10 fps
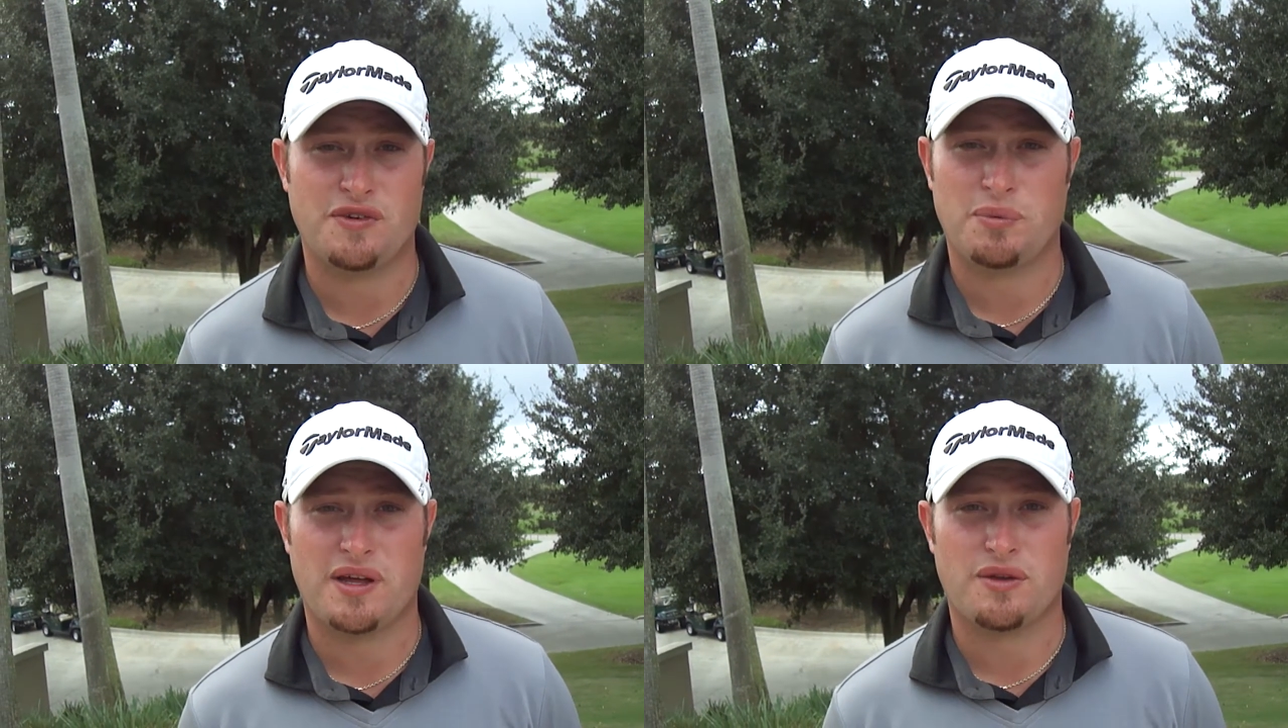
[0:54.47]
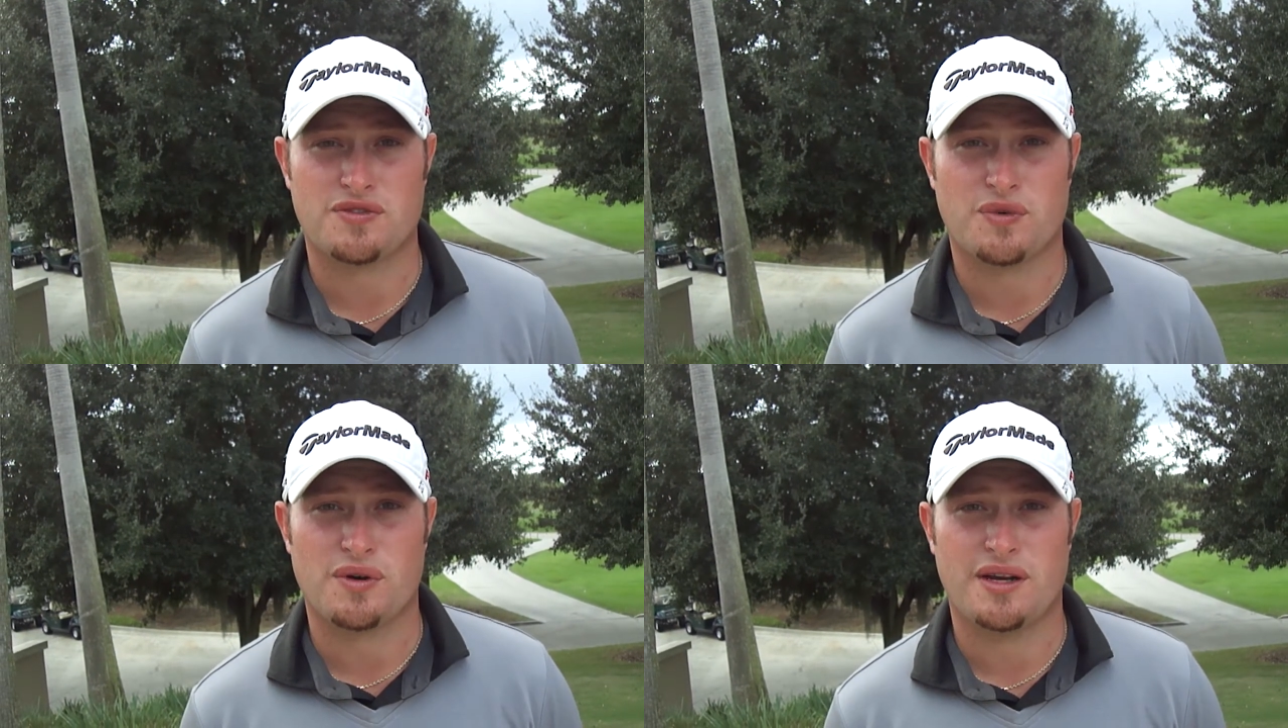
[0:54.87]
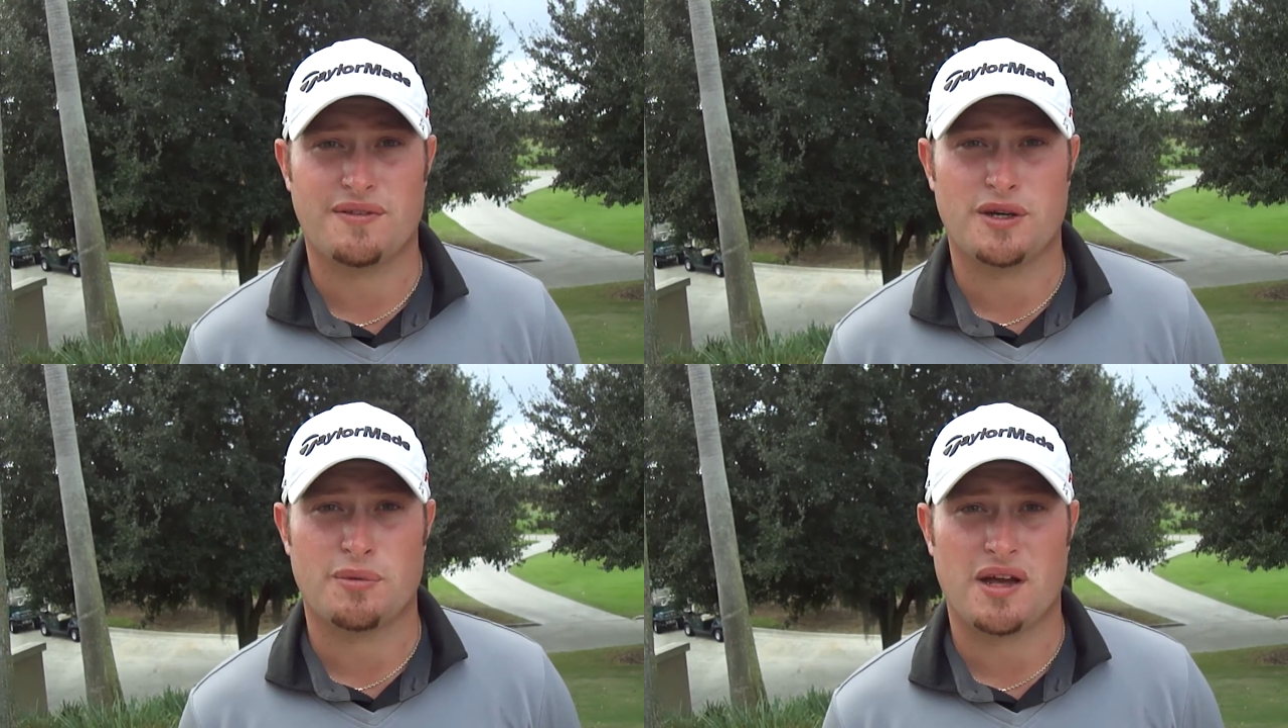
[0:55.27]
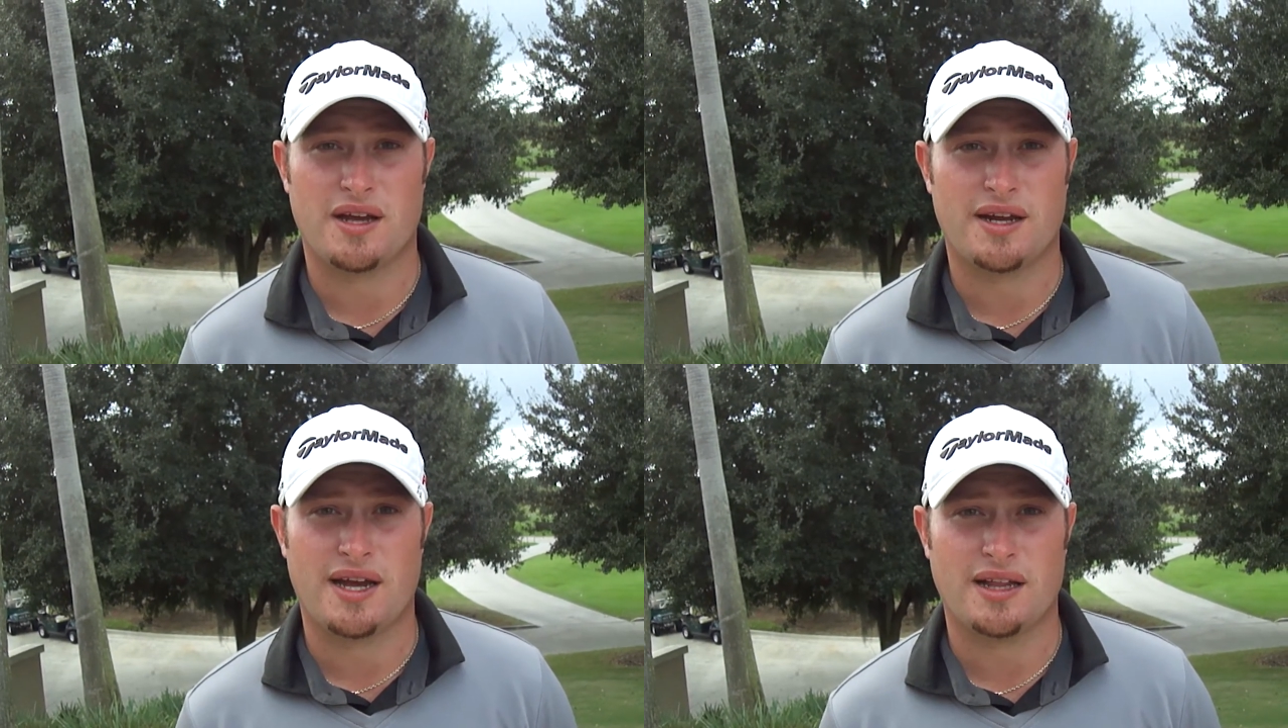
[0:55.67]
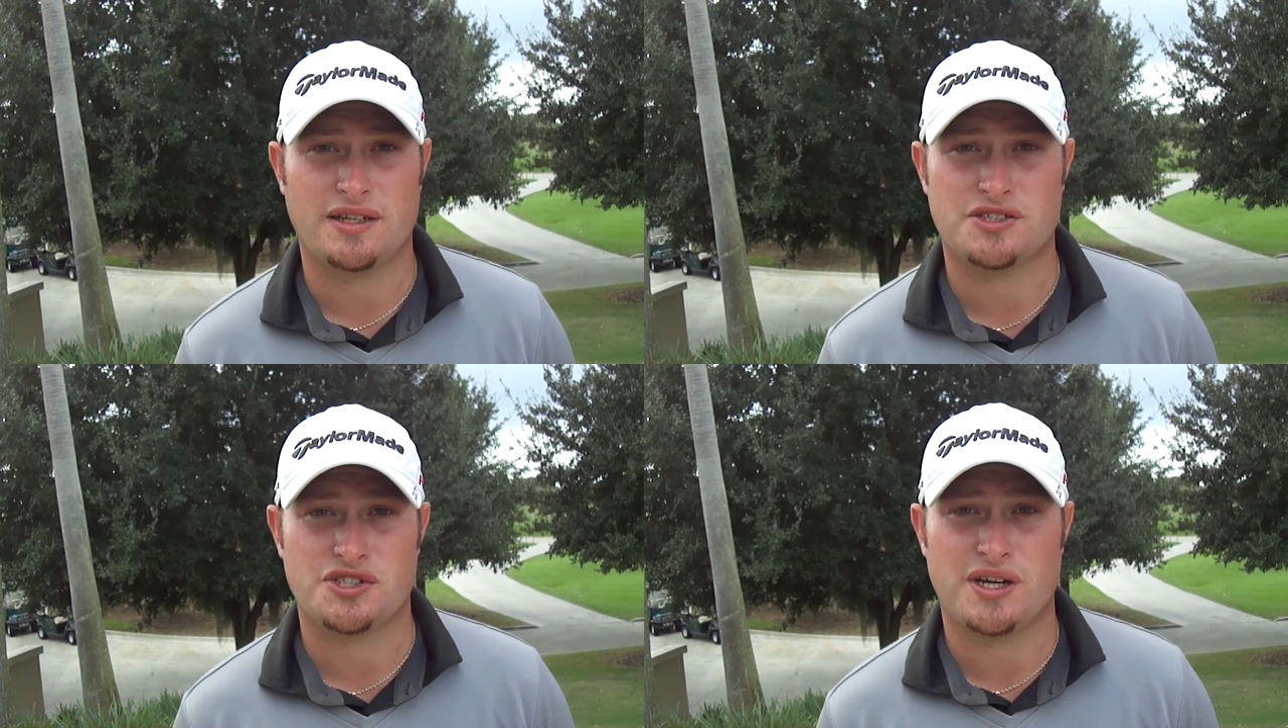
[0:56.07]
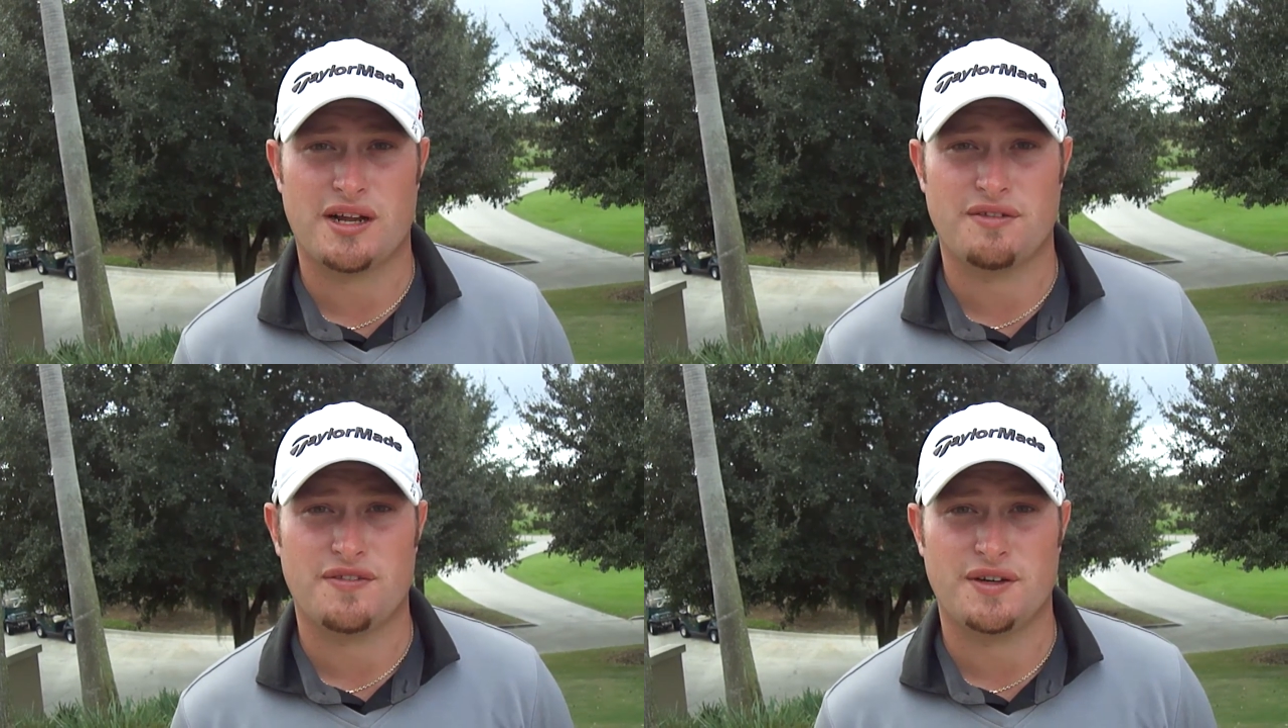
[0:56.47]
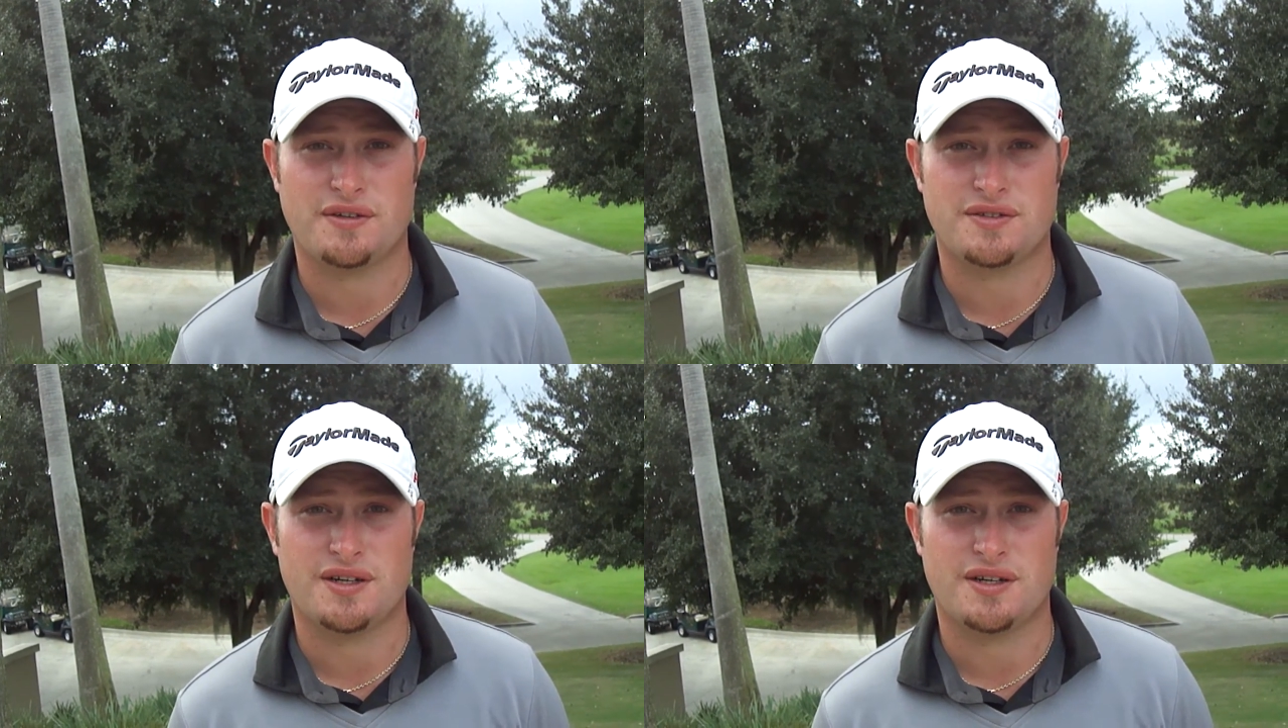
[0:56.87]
If you play those four even, you're probably going to gain at least a shot on the field.